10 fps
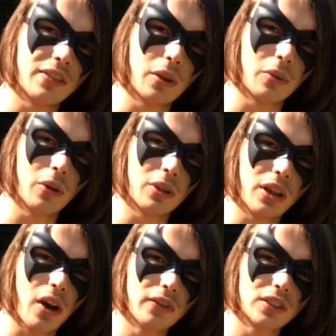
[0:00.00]
even though we're
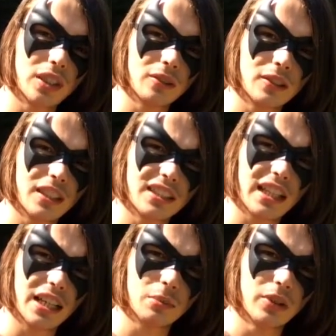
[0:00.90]
already off the subject of the
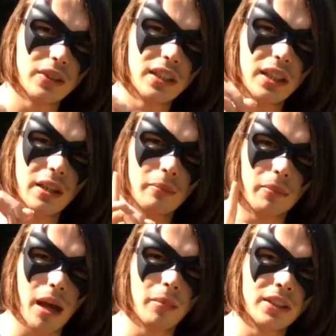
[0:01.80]
last movie,
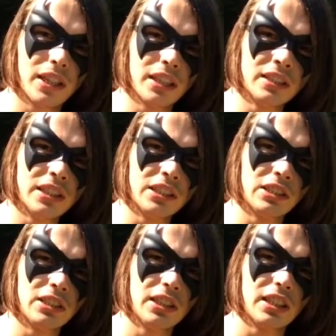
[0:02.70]
Batman did
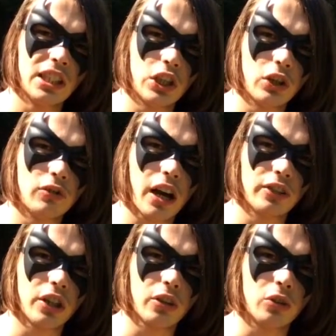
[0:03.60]
indeed kill
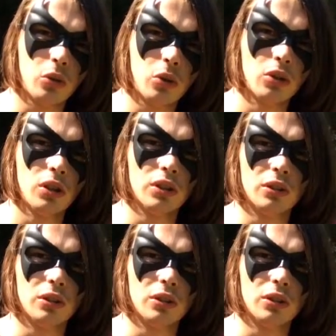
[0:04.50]
Ra's al Ghul.